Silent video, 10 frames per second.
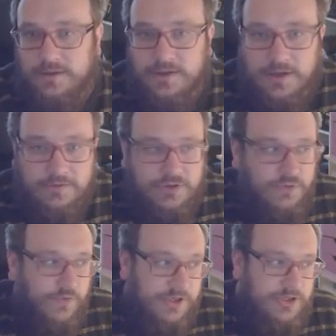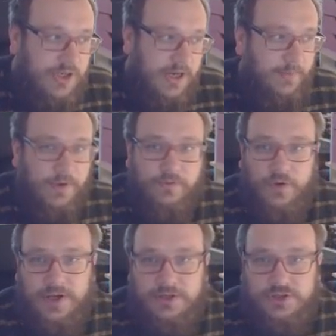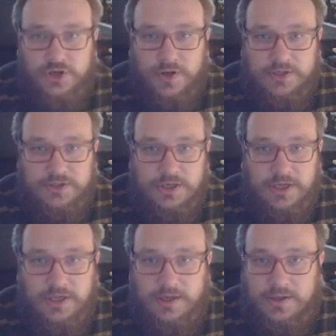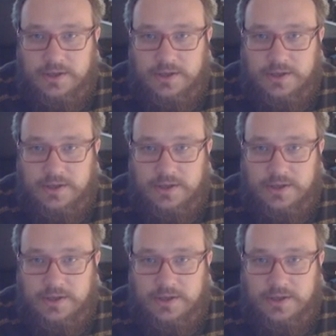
I've sort of reached the limit of what I can show you actually in